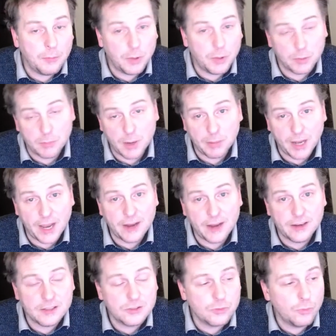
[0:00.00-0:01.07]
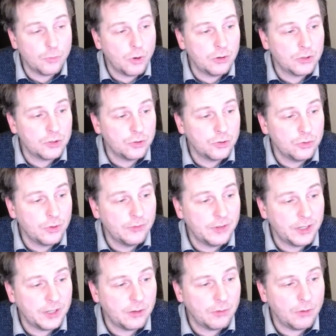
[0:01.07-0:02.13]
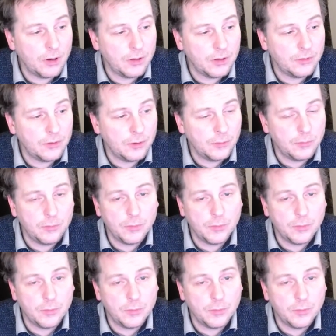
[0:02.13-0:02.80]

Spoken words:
but my plan is tomorrow to do a video on the